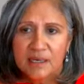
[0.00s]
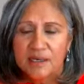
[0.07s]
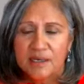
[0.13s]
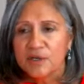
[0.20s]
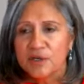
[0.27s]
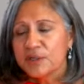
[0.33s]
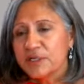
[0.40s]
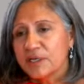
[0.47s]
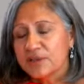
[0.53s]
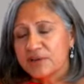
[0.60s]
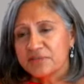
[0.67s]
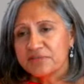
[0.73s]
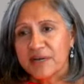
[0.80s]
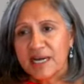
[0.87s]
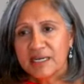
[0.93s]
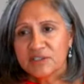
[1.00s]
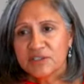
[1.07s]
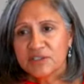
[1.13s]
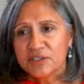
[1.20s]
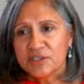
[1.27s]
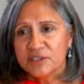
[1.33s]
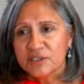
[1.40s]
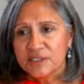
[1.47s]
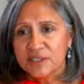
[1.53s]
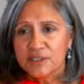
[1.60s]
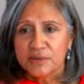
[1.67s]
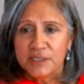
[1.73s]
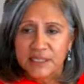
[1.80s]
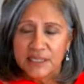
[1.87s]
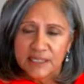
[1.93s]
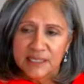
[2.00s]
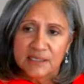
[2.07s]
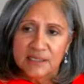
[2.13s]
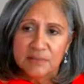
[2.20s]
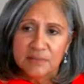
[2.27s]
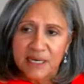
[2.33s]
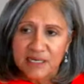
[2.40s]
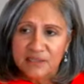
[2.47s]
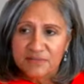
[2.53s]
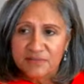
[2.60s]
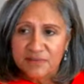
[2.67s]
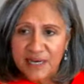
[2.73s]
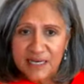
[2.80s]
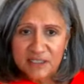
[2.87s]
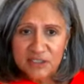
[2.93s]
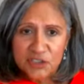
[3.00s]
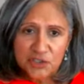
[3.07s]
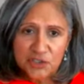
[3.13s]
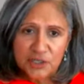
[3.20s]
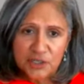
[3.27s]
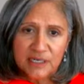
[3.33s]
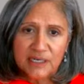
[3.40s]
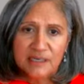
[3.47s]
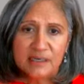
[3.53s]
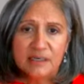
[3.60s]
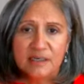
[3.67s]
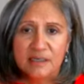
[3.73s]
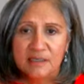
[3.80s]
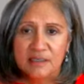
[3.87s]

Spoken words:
Another factor, again, in the manufacturing,